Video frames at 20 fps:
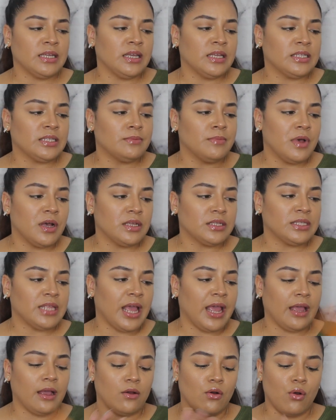It smells
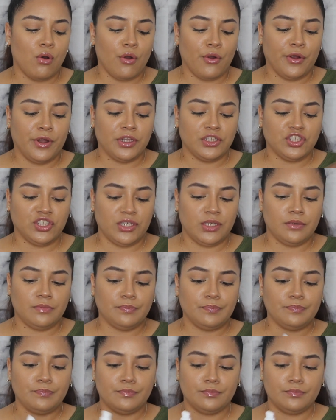like orangey.